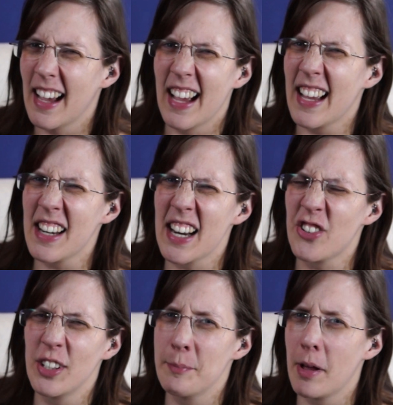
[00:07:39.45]
I
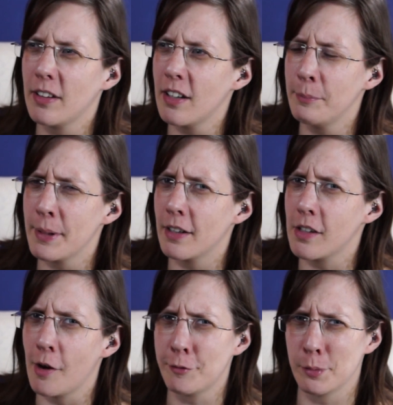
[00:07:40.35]
actually am a little bit
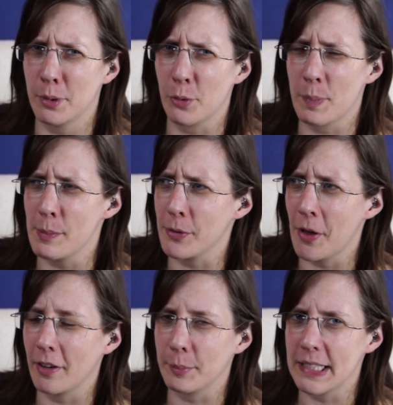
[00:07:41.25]
uncomfortable with people
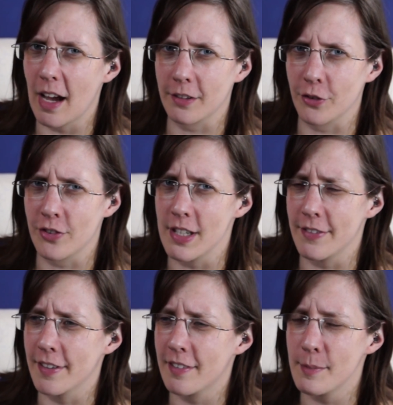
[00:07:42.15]
calling me Dr.
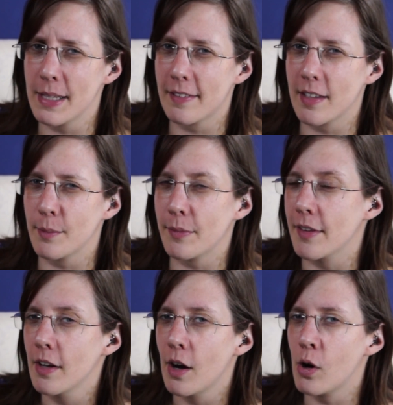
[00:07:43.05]
Stevens. To me it seems
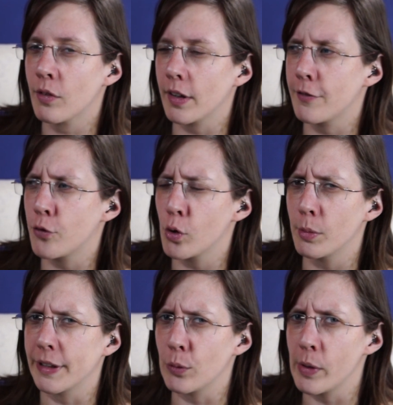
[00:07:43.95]
overly
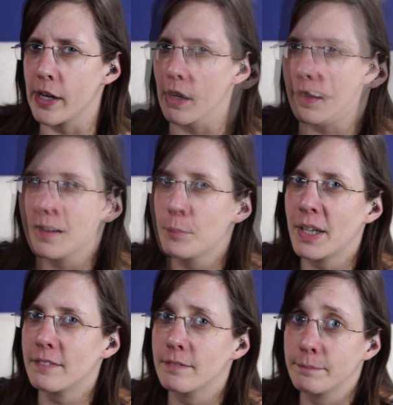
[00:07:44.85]
formal and weird, but